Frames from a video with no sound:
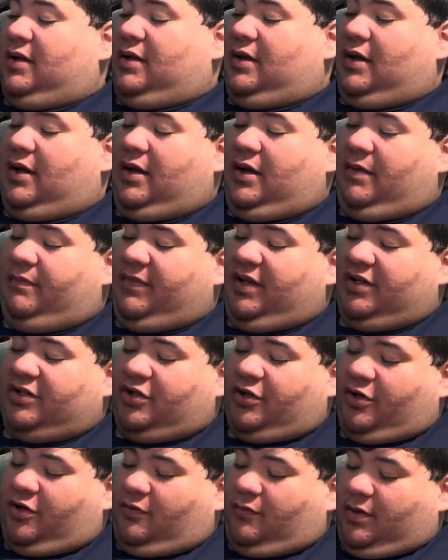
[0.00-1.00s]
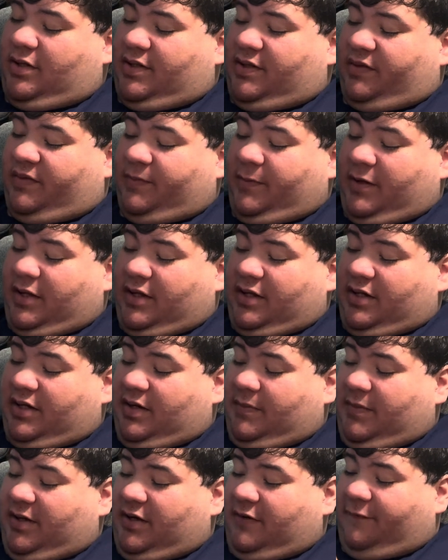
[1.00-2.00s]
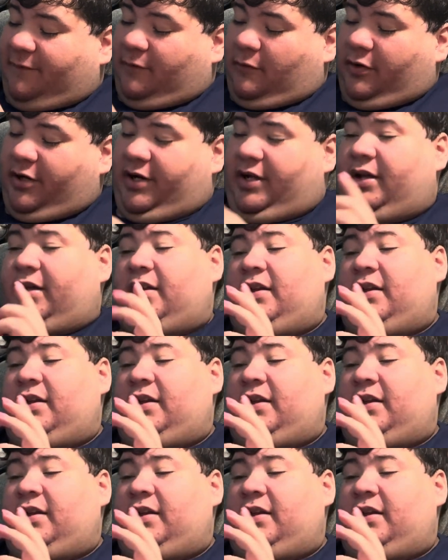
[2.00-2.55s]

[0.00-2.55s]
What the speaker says: The Eternal Ones by Namina Forna.